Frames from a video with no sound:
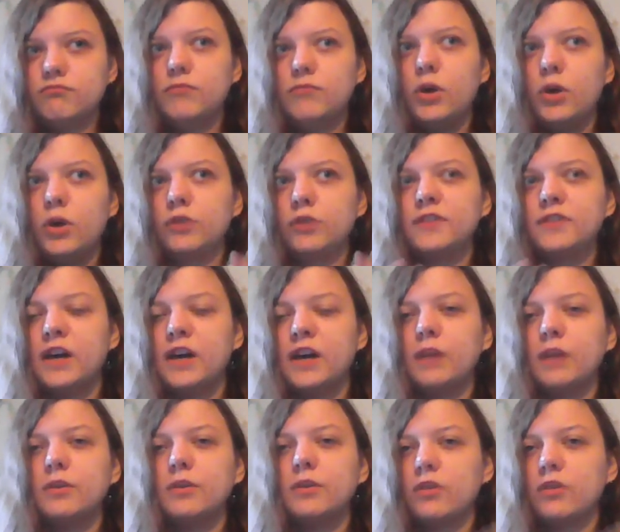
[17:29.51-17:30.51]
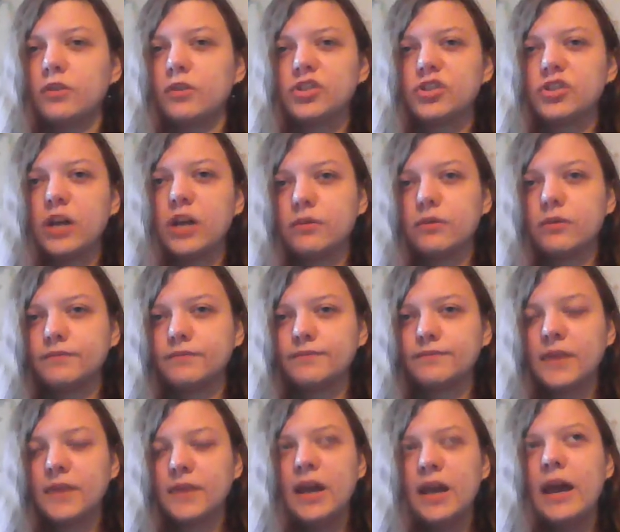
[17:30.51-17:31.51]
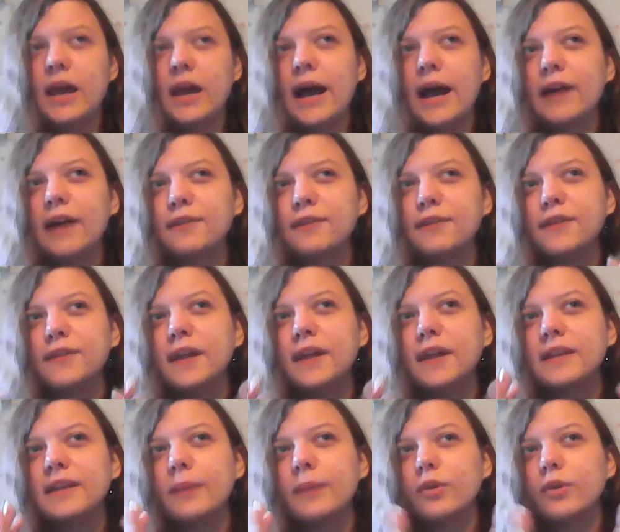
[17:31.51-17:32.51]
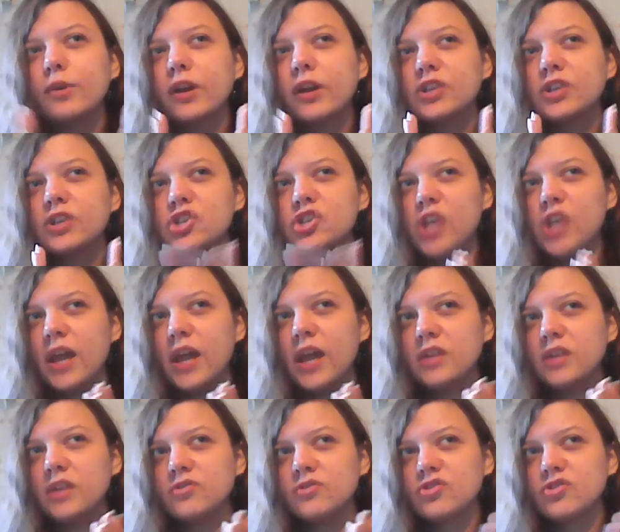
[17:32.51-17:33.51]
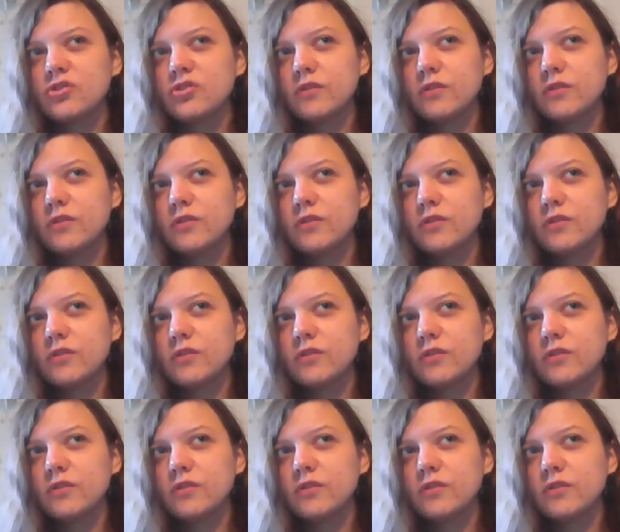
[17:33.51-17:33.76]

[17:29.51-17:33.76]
all the time on the channel. I think that I'm gonna change